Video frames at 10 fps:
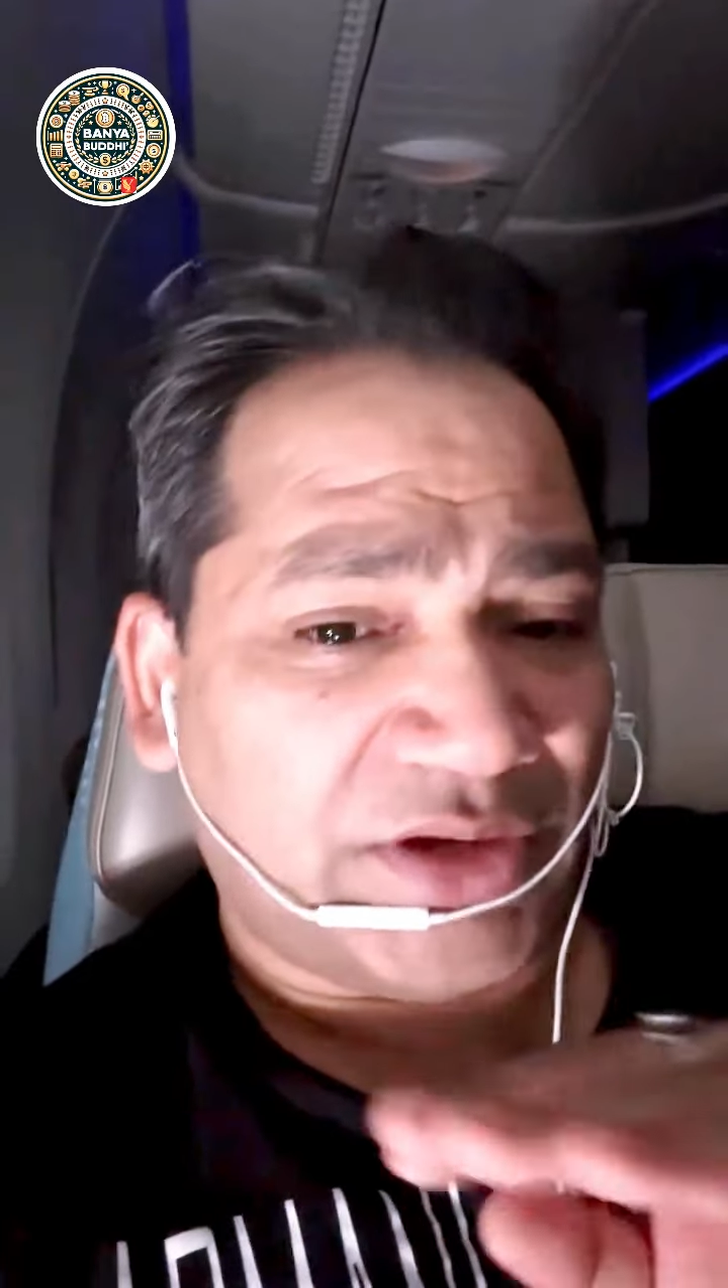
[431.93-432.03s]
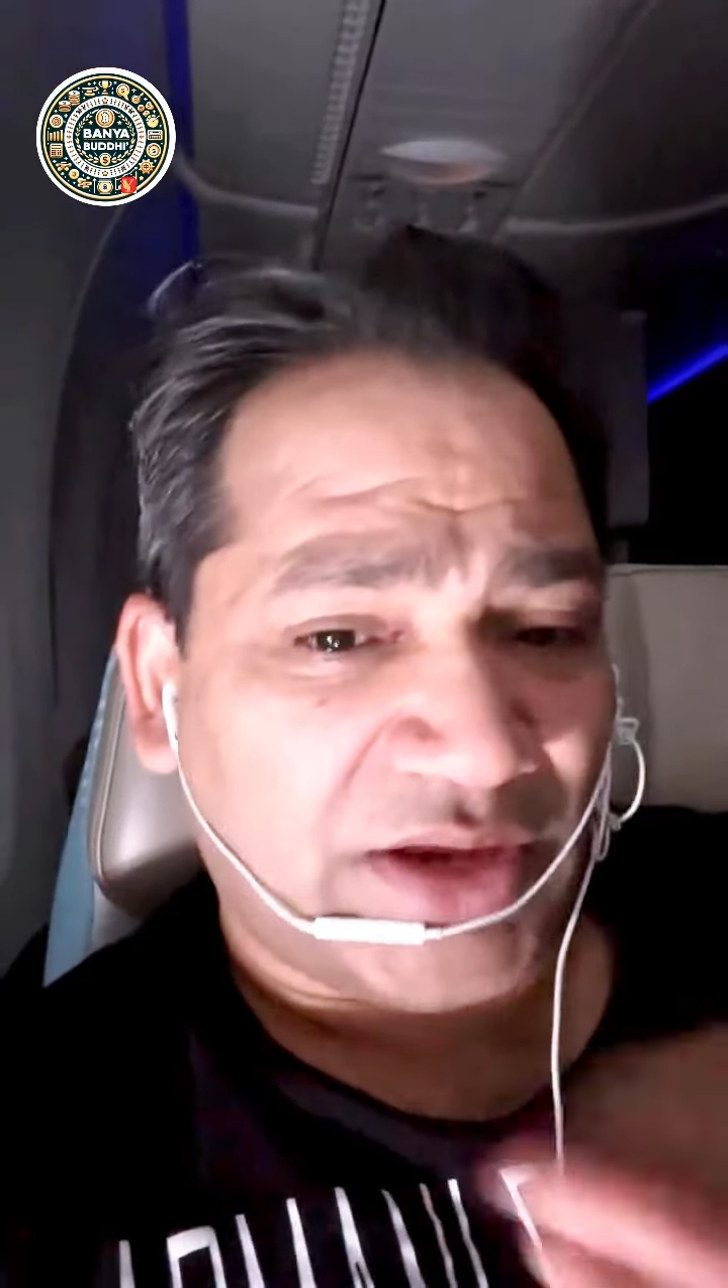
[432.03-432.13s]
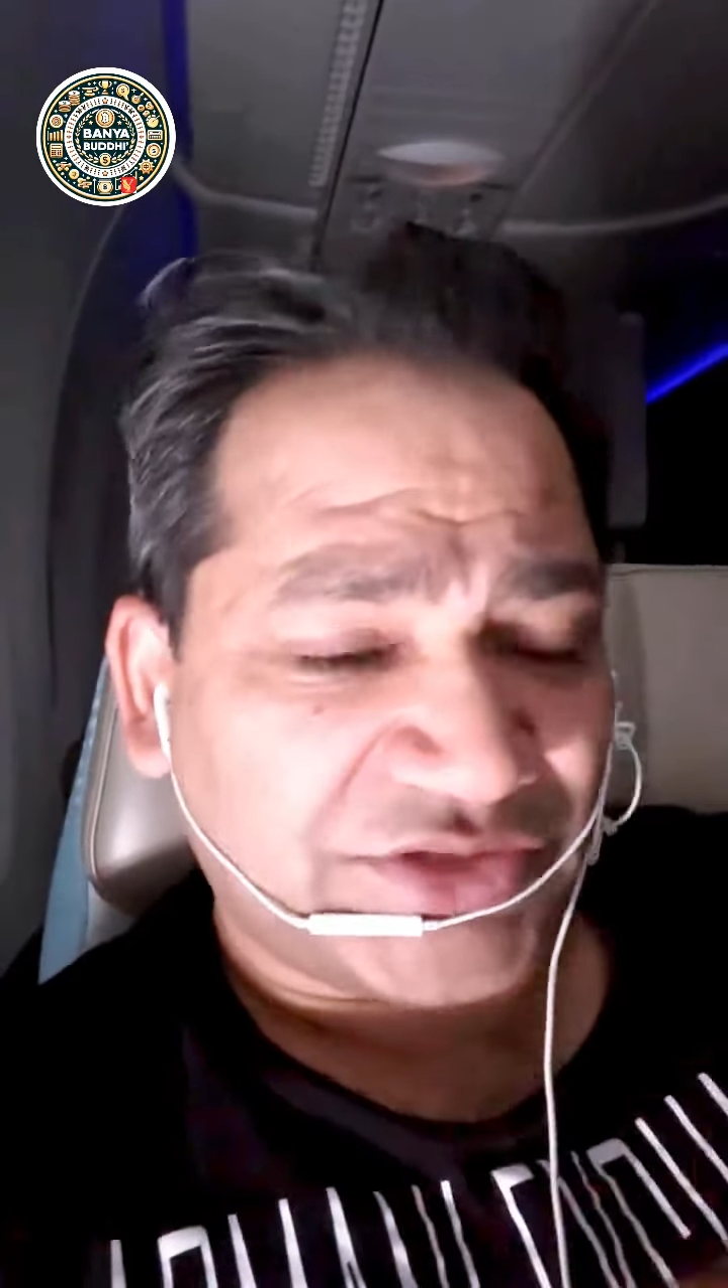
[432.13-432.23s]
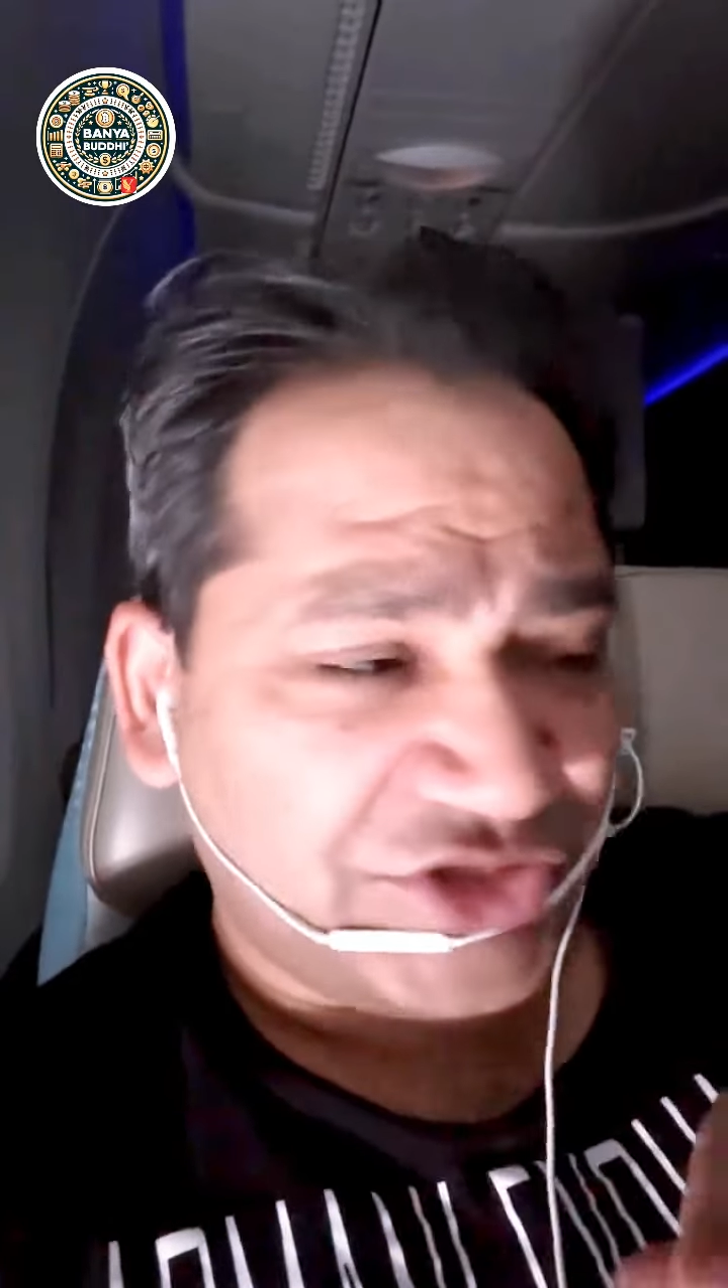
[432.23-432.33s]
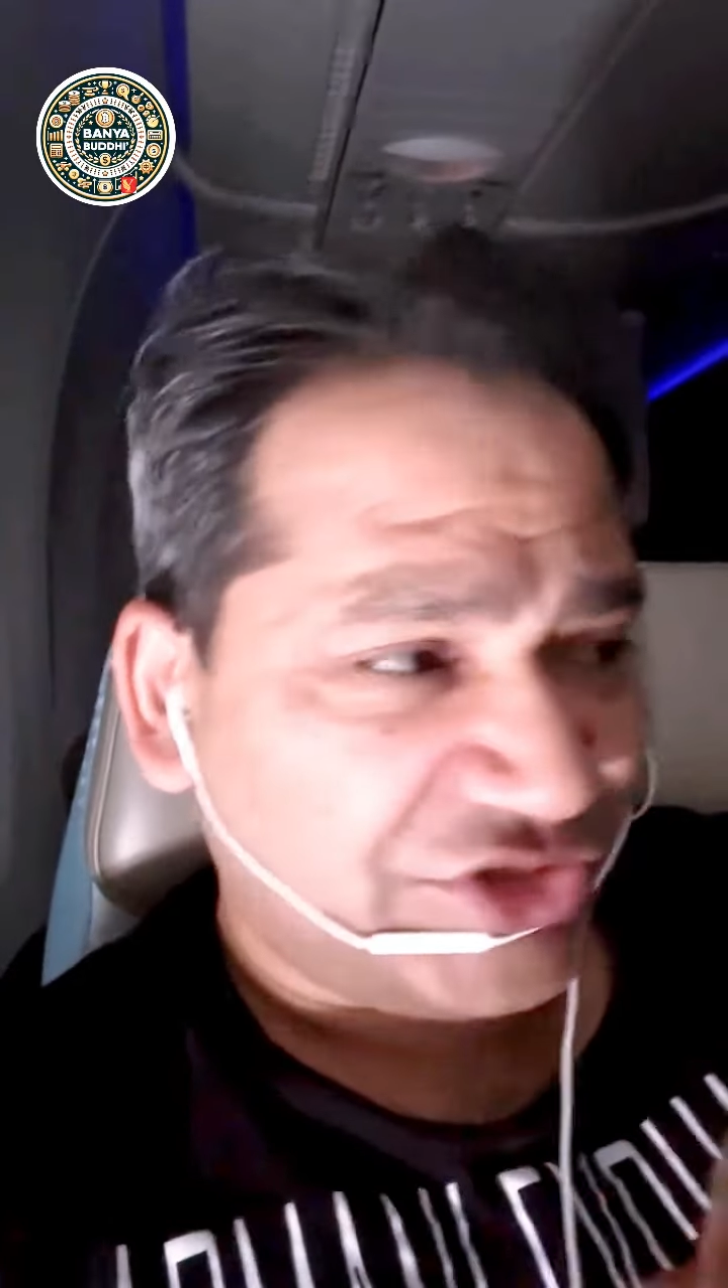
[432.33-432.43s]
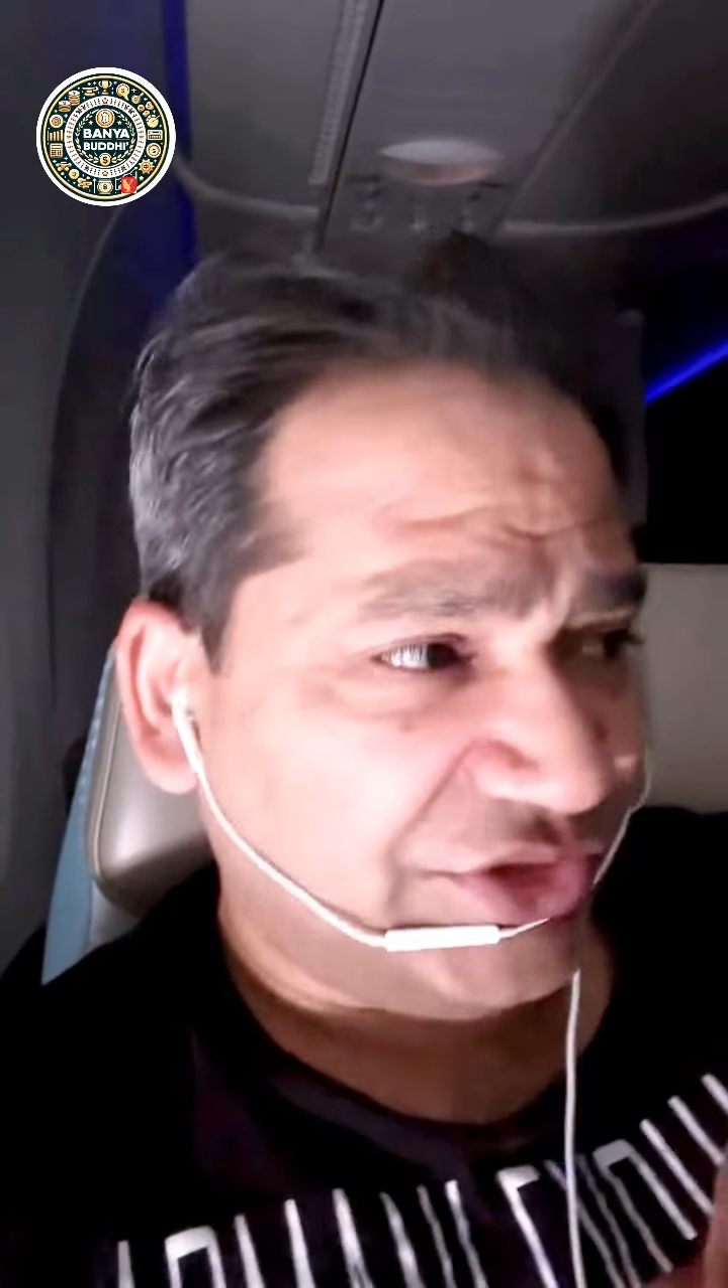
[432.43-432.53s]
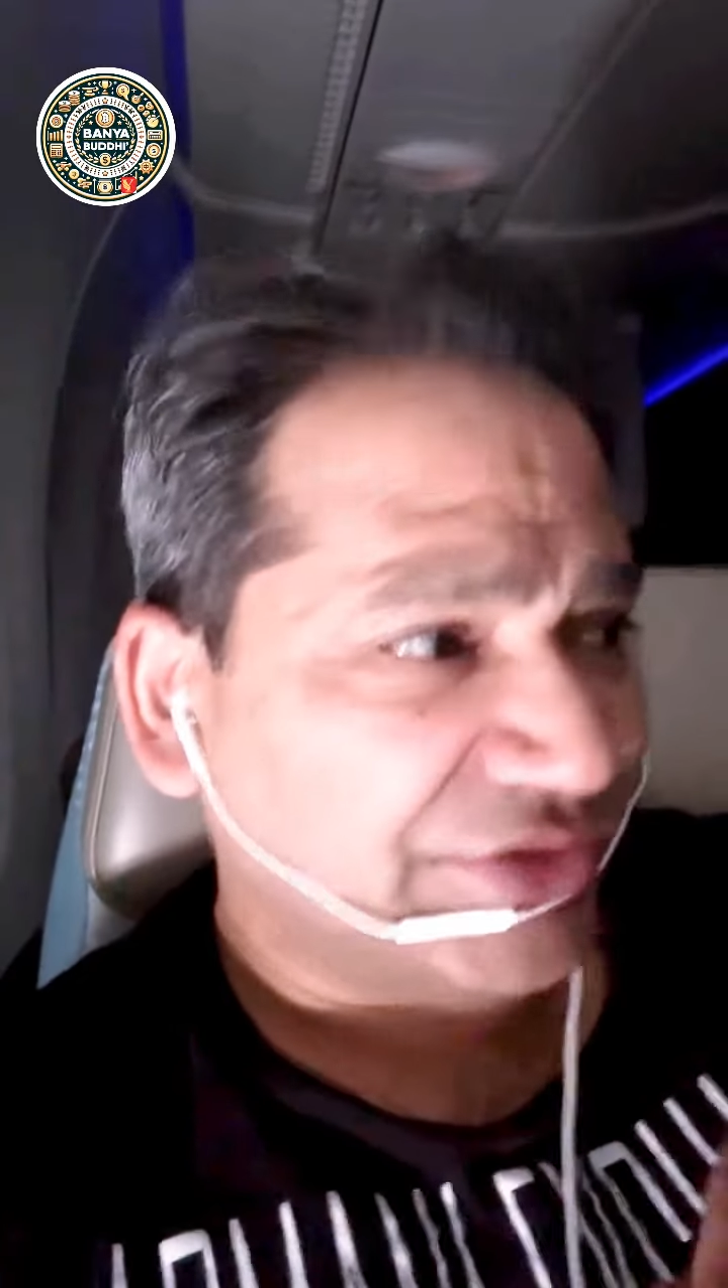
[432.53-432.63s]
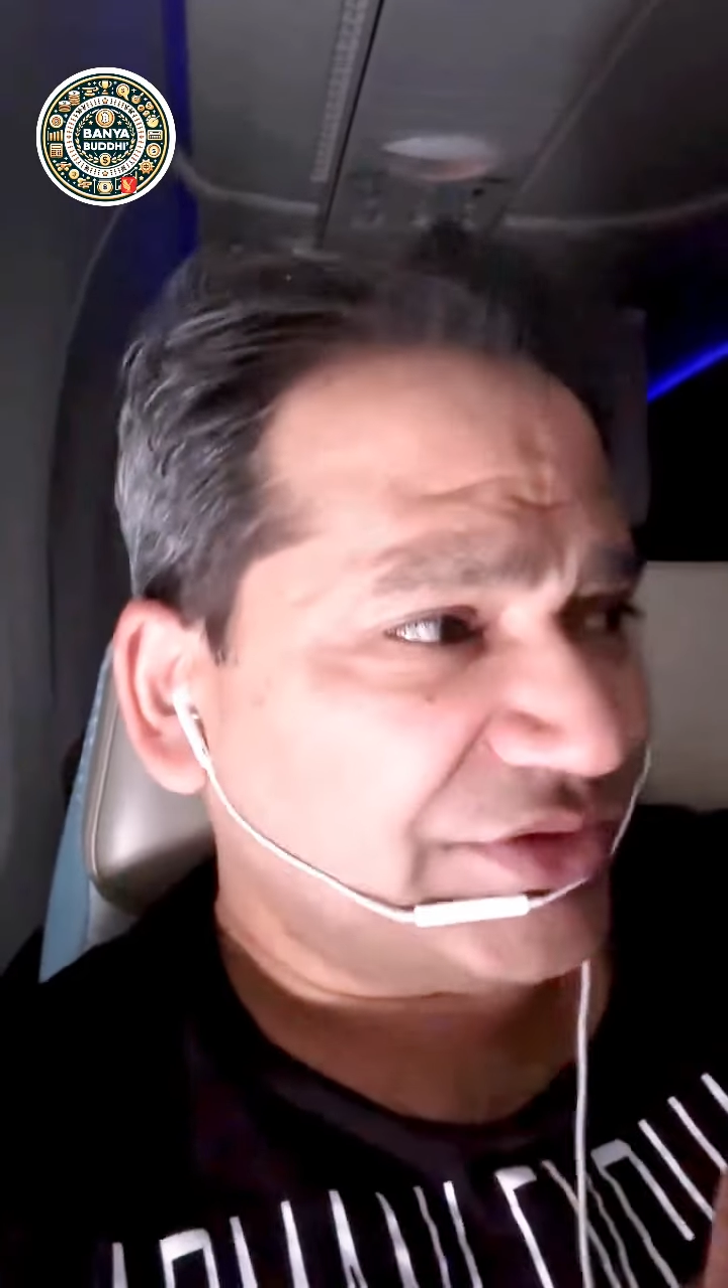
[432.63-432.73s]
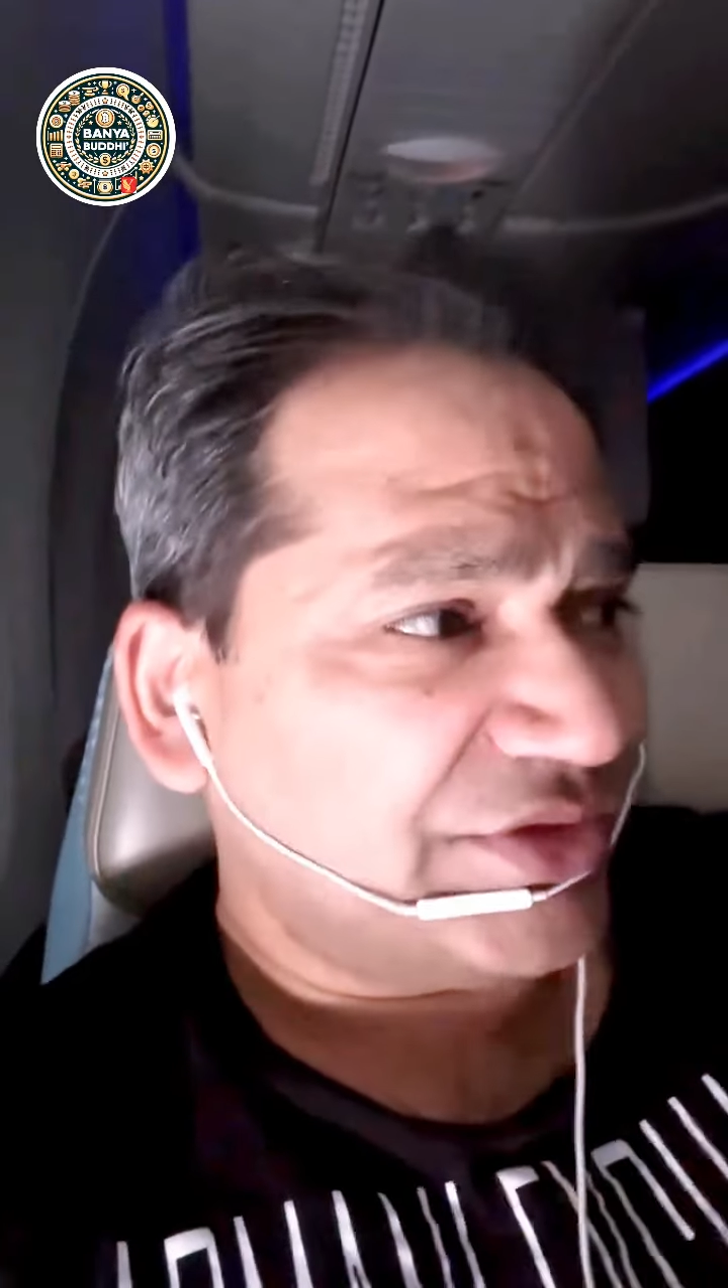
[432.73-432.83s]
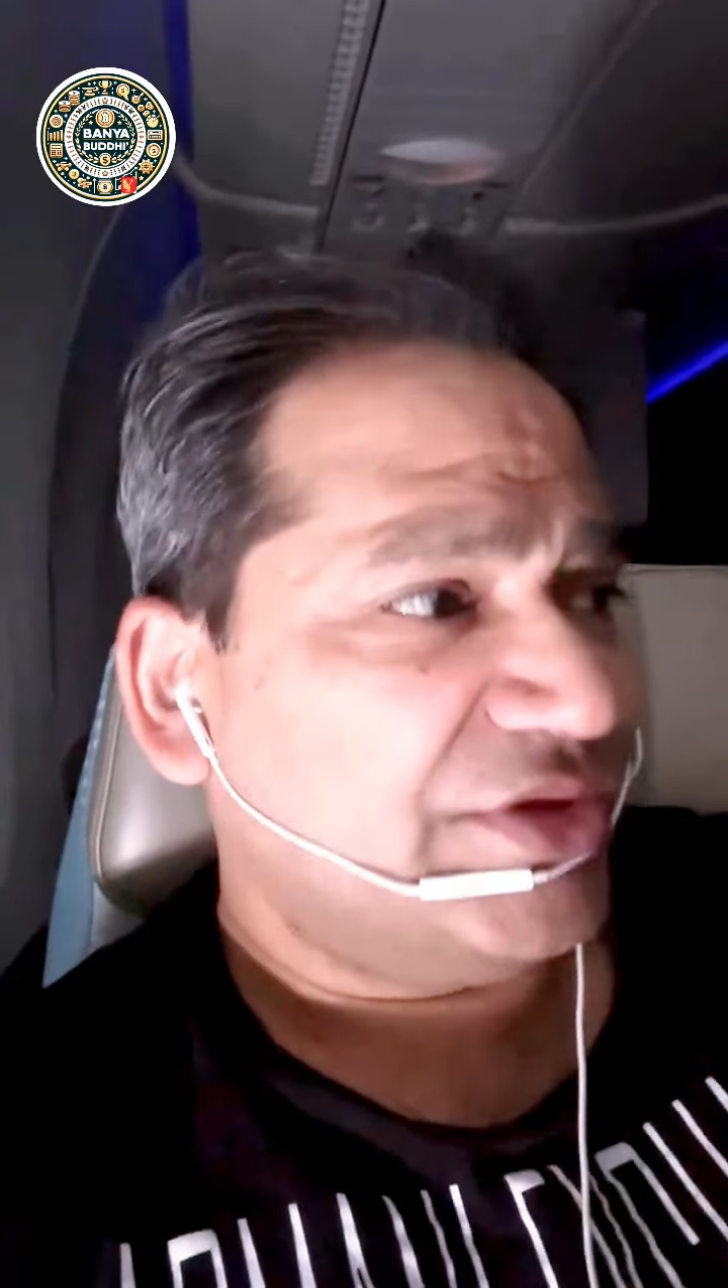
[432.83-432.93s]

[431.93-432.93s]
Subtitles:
Class A shares,